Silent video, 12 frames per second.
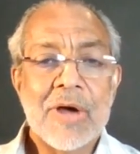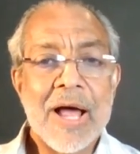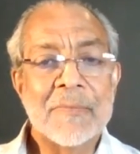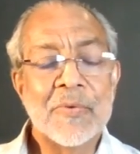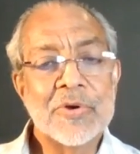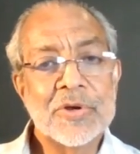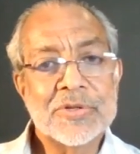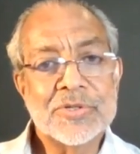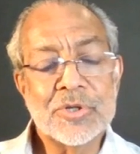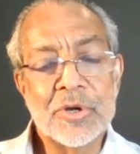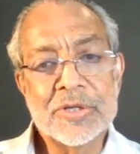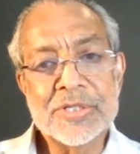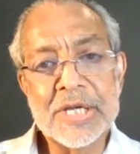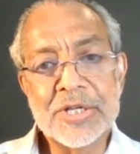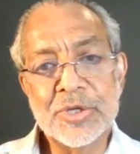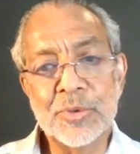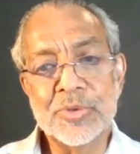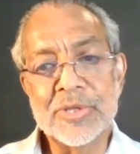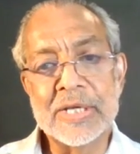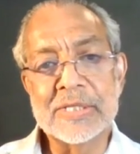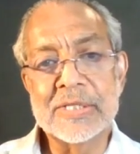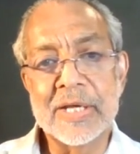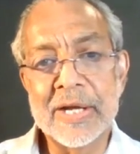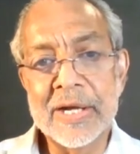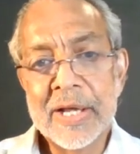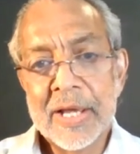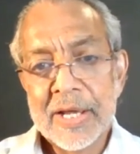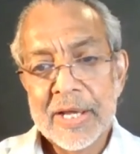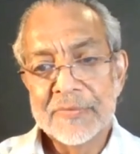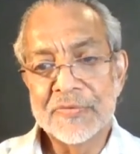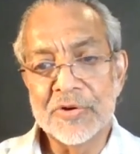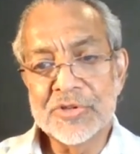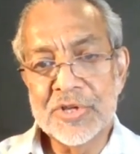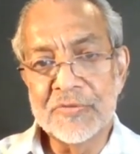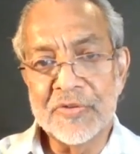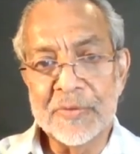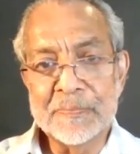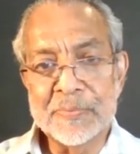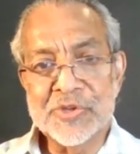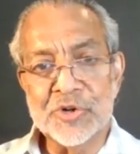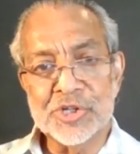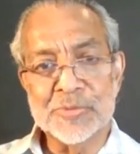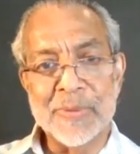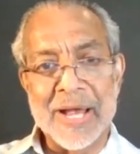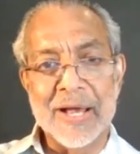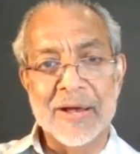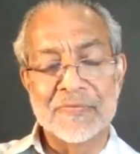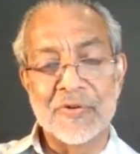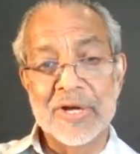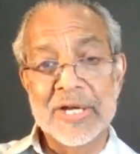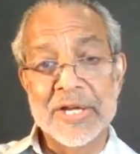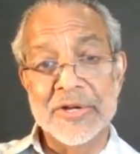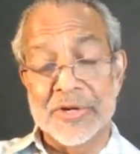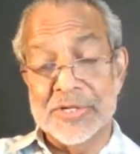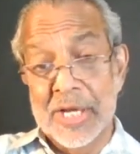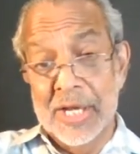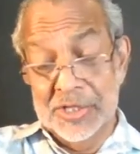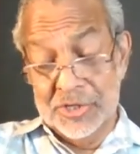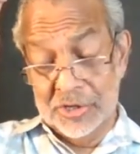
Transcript: So I wanted to say two things there for, for church, for leaders,